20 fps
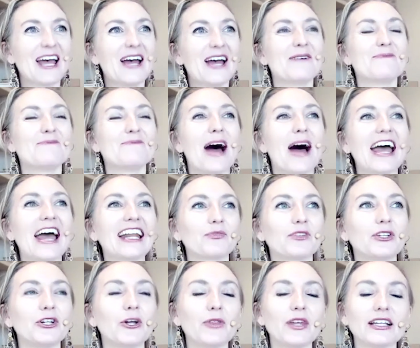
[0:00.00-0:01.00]
But,
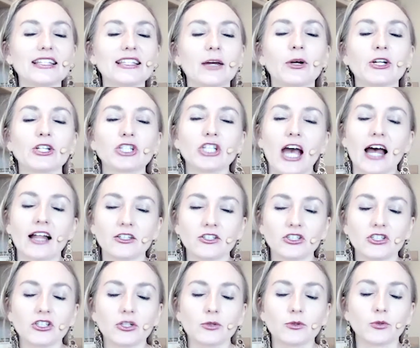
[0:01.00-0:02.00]
they say what
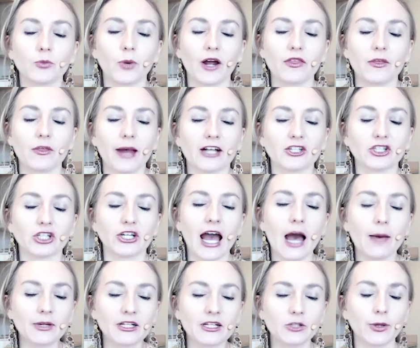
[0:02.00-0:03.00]
challenges you is where the magic
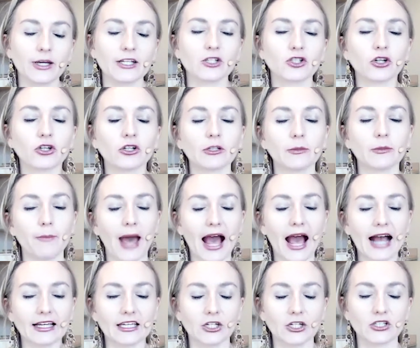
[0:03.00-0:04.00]
happens. So I circled
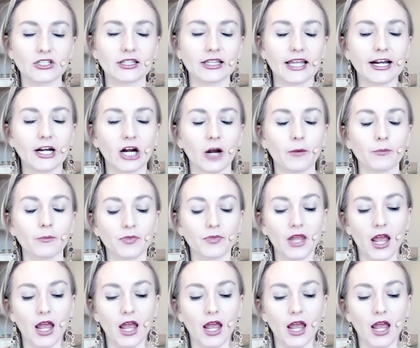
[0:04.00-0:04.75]
back years later.